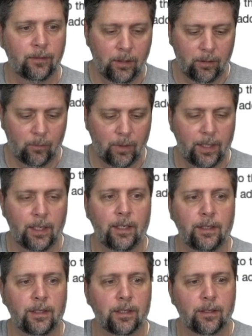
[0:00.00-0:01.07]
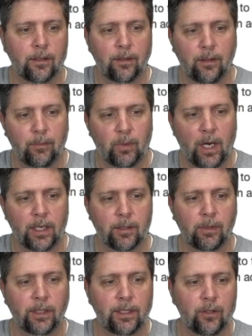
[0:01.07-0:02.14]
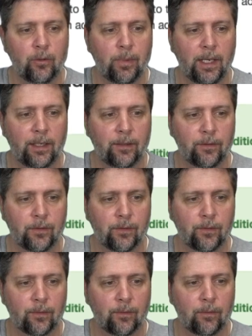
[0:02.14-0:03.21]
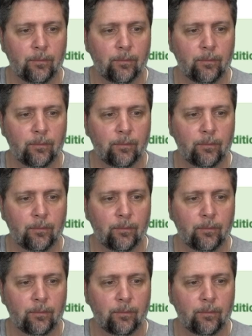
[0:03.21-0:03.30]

It weighs approximately 2 pounds.